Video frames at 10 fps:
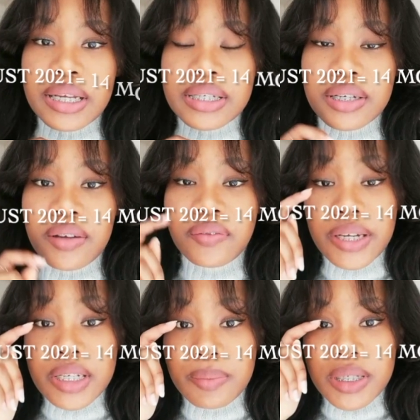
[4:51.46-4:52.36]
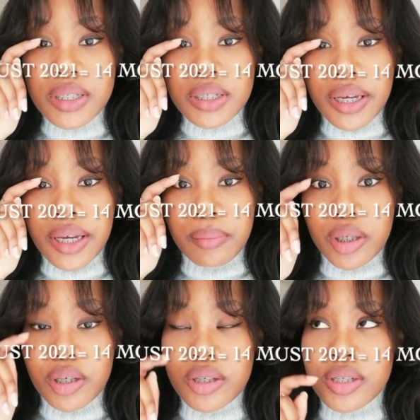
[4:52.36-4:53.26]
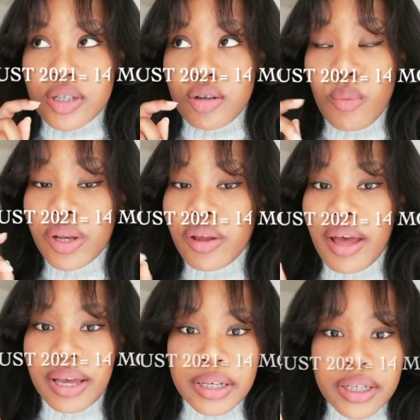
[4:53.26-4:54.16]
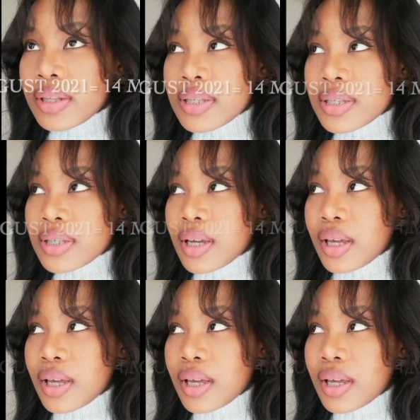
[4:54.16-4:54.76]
did a face beat today because you know when your acne is